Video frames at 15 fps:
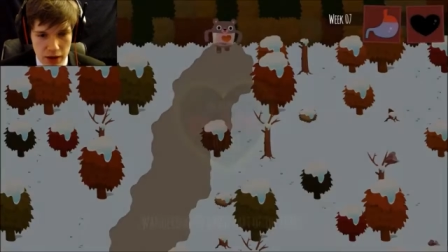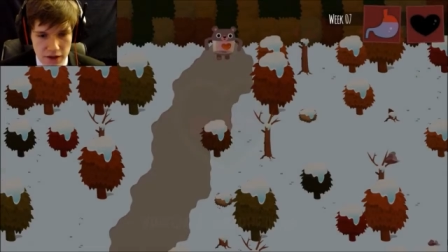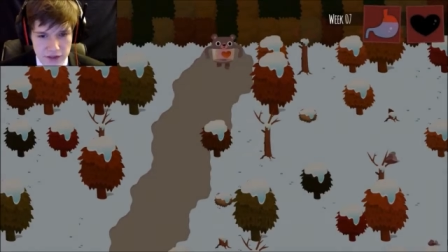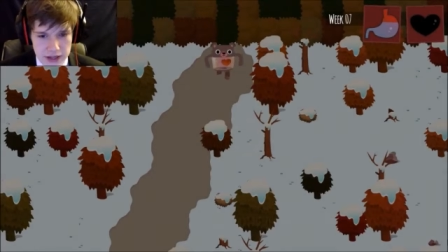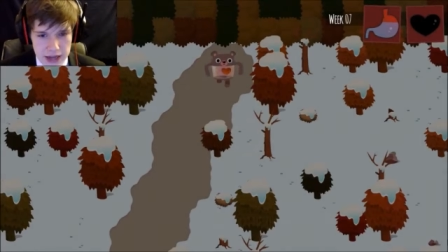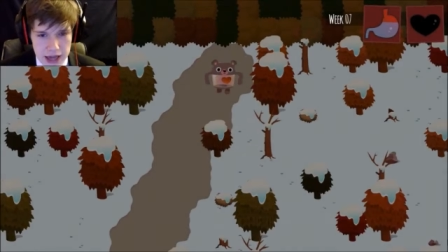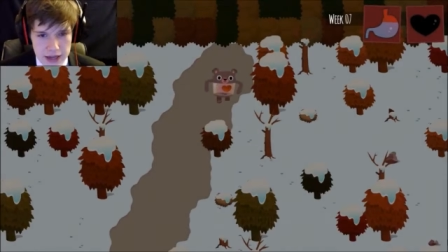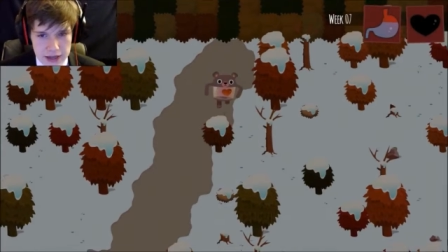have
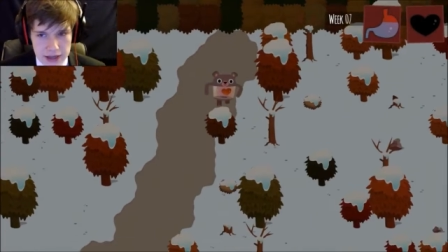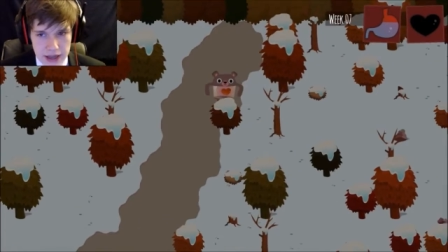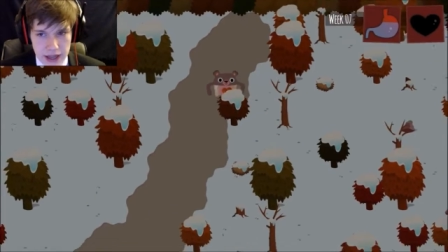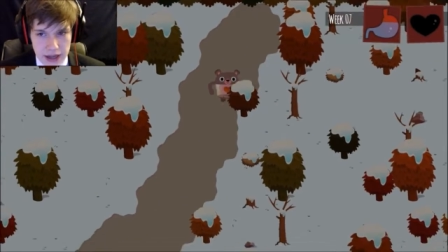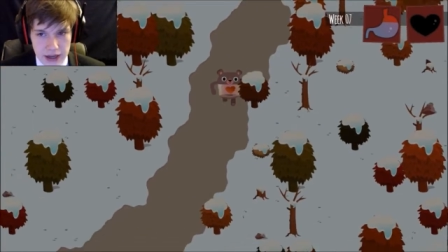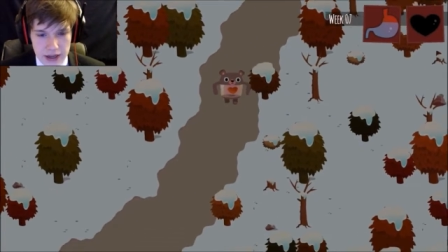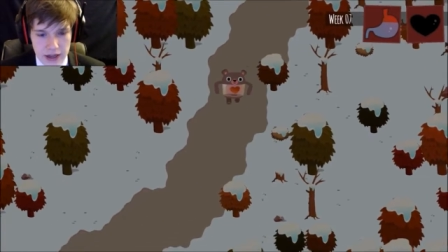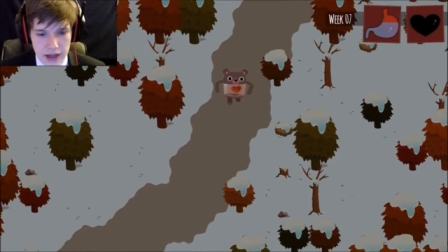an
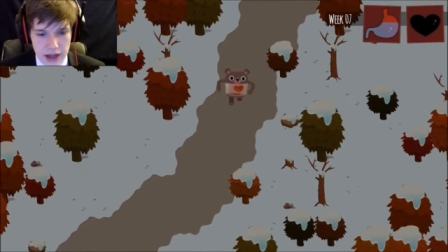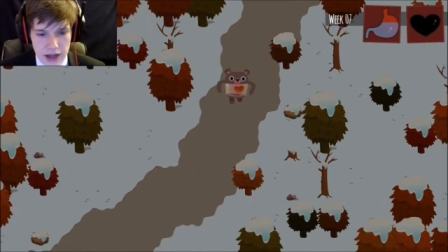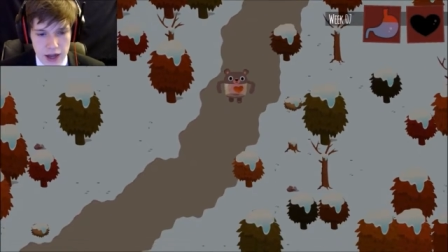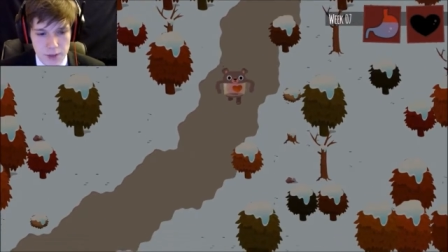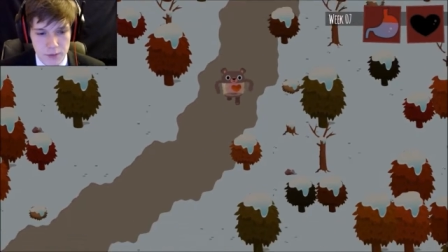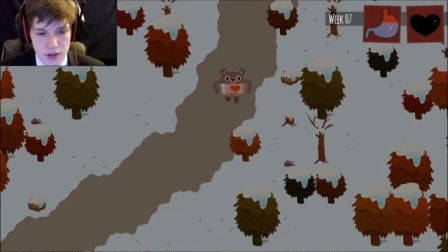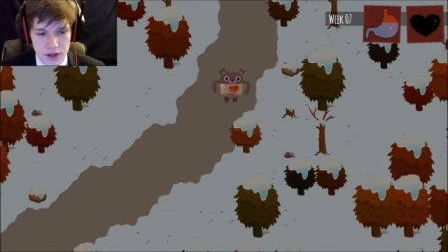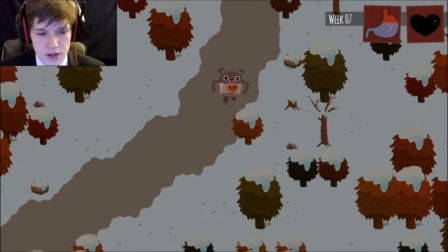ending?
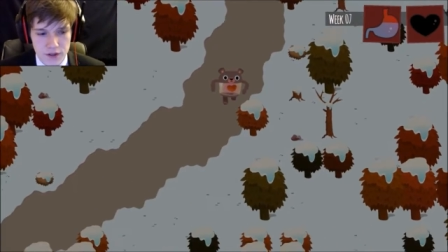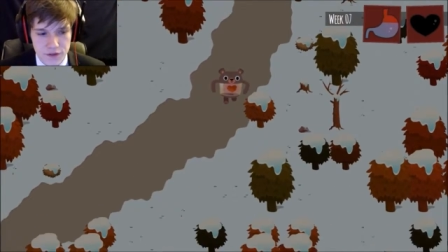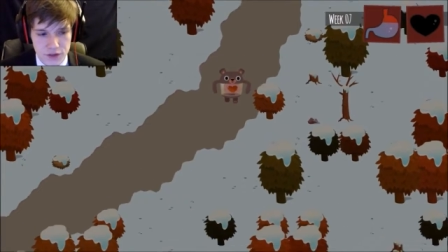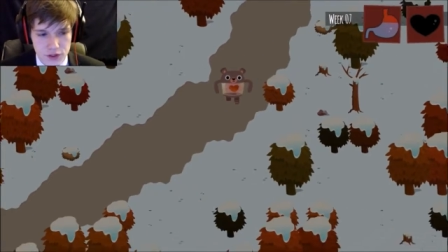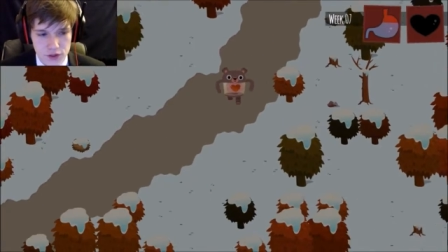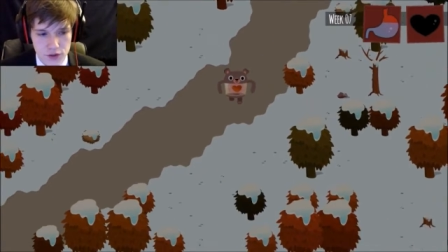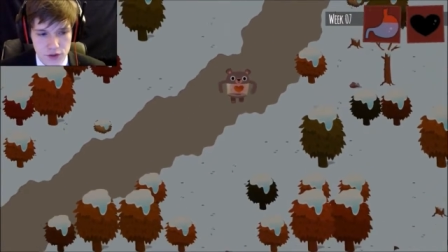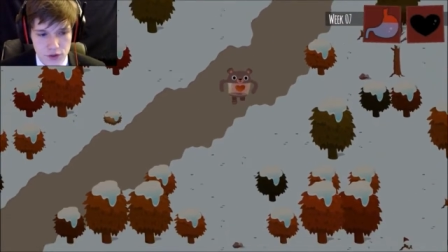I'm
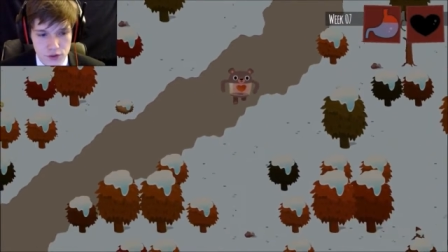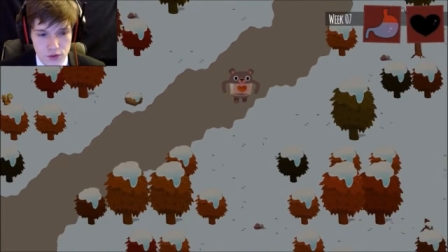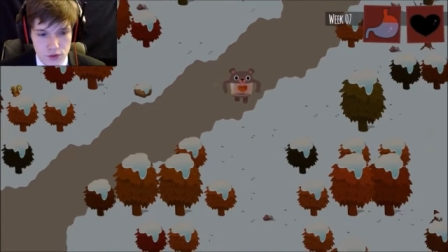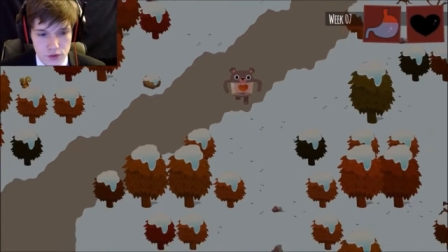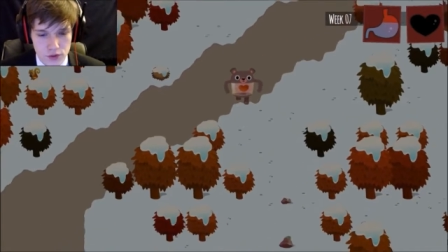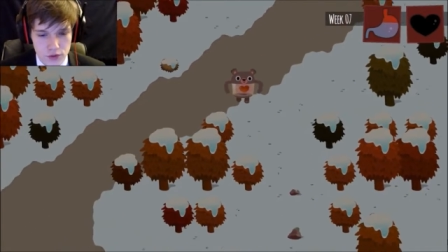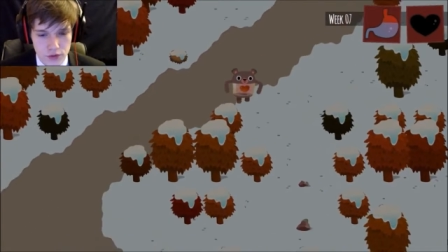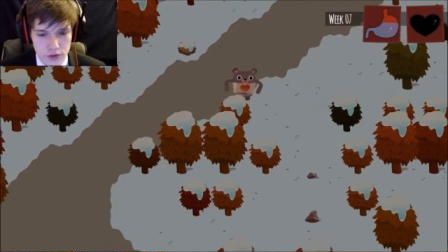
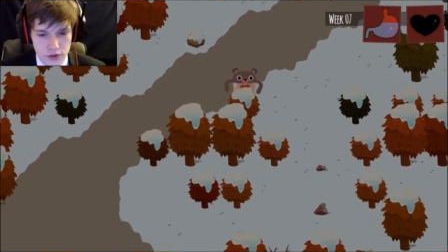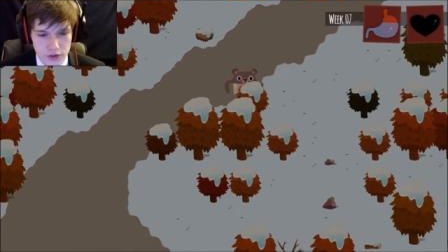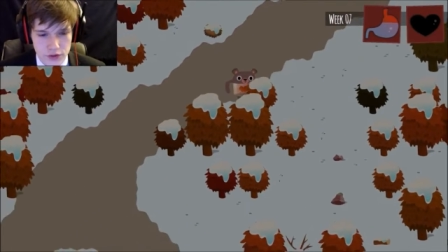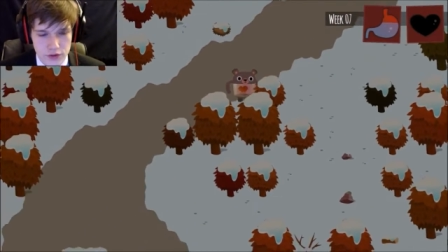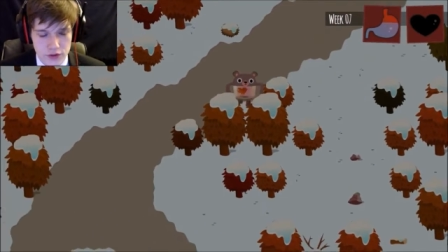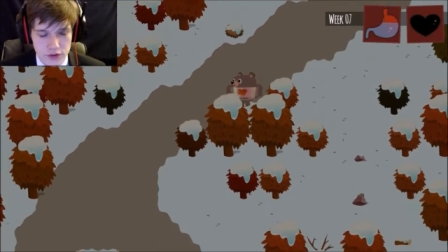confused.